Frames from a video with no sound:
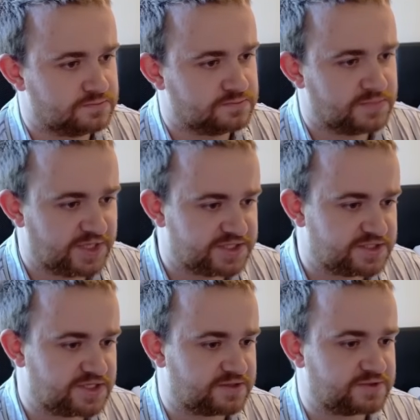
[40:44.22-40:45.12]
There's the
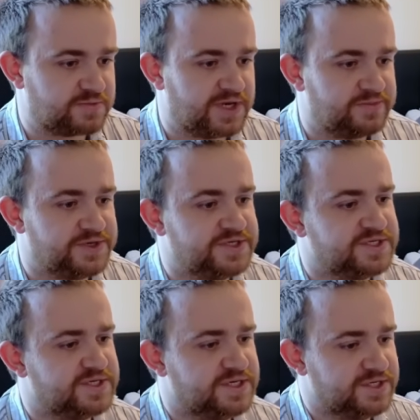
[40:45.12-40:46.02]
Tenkos Blackbeard.
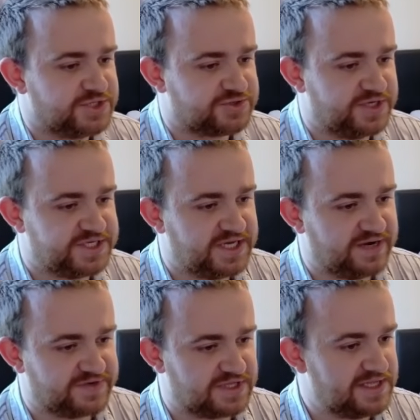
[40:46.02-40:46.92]
Strangely, he
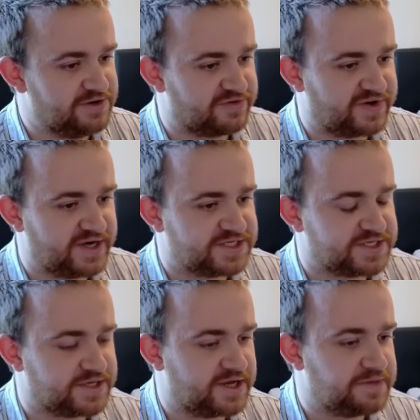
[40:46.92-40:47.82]
gave us the leader effect.
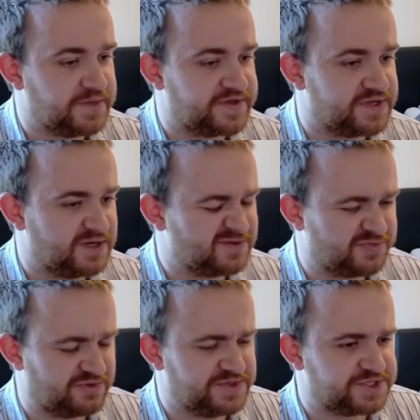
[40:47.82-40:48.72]
I think that was
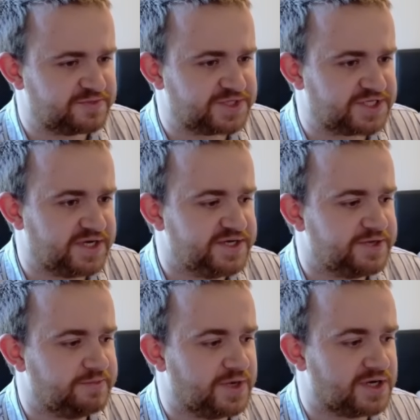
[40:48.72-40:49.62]
probably just a mistake,
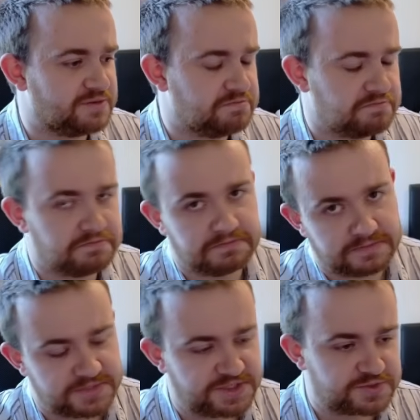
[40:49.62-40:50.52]
but
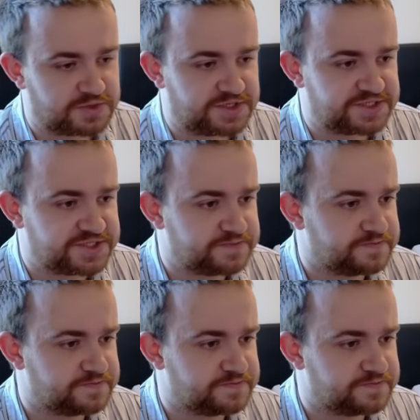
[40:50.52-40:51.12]
it is what it is.